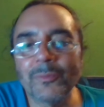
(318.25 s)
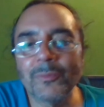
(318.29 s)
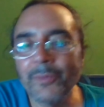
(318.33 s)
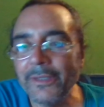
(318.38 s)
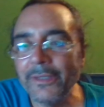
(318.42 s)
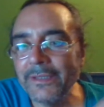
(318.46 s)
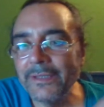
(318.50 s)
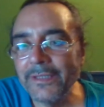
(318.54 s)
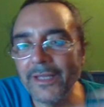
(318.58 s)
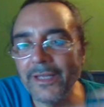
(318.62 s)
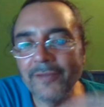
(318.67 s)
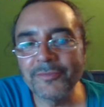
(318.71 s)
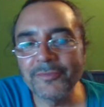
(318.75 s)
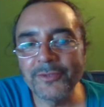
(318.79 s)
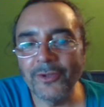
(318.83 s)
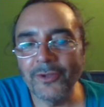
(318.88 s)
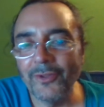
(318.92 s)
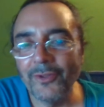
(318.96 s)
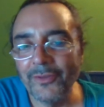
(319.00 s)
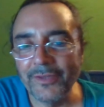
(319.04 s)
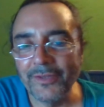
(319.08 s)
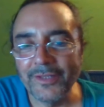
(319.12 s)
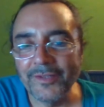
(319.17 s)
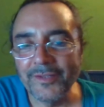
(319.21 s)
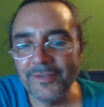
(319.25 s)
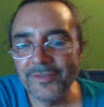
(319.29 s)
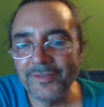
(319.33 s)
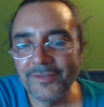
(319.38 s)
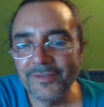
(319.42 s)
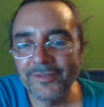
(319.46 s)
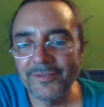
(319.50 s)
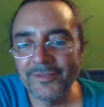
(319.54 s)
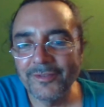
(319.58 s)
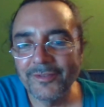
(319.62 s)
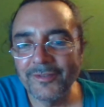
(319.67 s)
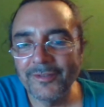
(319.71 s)
We left all
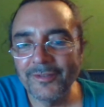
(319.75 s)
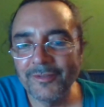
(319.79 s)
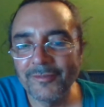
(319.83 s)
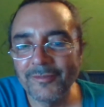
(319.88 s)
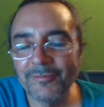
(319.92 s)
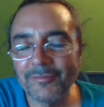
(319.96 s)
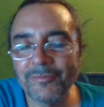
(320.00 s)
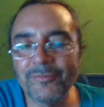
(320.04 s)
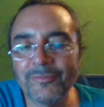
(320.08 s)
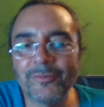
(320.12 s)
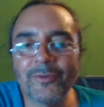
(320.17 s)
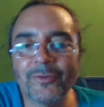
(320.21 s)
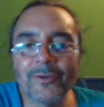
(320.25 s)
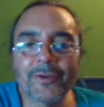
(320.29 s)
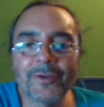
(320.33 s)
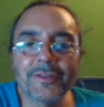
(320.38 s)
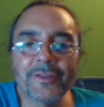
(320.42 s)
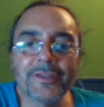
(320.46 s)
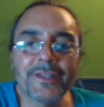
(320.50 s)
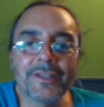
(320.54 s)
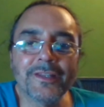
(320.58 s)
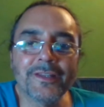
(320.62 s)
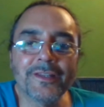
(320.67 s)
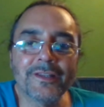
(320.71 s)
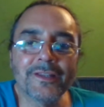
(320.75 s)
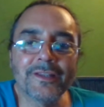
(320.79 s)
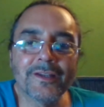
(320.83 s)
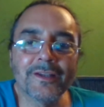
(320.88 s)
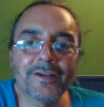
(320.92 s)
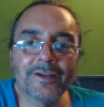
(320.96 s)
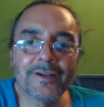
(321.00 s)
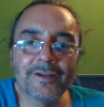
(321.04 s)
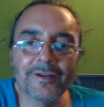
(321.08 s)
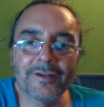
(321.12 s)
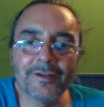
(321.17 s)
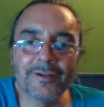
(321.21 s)
this in
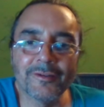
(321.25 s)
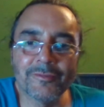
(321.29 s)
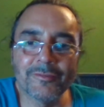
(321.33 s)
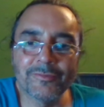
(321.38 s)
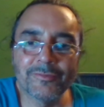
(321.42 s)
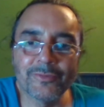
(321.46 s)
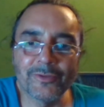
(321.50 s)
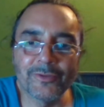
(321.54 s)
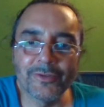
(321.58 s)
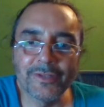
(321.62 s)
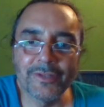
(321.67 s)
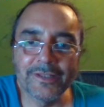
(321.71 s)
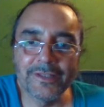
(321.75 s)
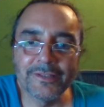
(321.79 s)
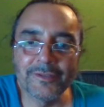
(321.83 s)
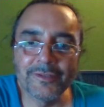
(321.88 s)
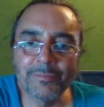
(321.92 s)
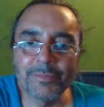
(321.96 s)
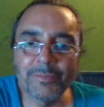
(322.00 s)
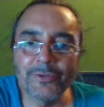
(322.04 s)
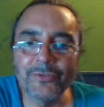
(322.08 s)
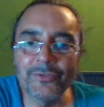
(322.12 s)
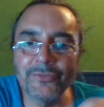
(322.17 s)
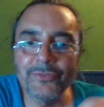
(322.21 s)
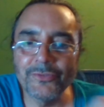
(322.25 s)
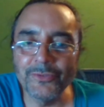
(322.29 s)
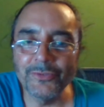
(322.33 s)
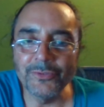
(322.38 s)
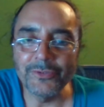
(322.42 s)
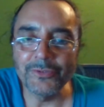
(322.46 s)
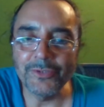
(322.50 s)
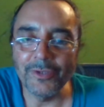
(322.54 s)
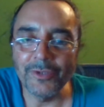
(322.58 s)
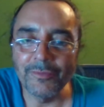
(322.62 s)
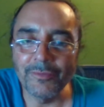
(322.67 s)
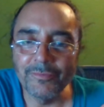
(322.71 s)
the
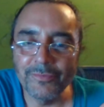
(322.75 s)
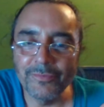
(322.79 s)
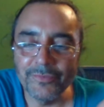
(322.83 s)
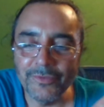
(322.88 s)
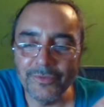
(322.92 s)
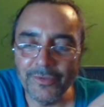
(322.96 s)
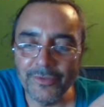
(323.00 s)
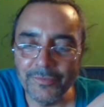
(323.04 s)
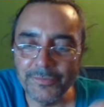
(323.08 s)
pursuit of